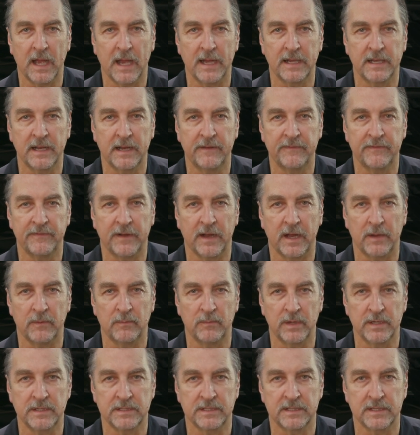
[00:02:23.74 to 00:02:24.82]
identify
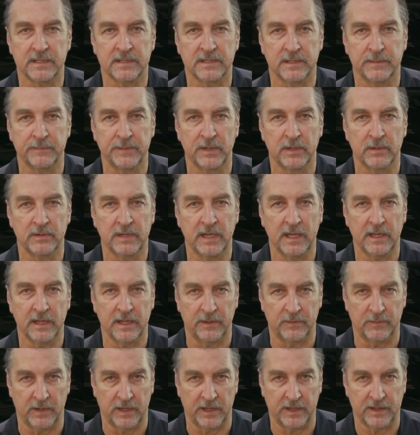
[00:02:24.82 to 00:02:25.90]
which system you're
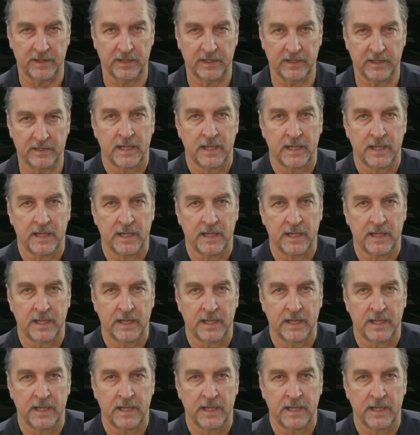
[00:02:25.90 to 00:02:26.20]
dealing with.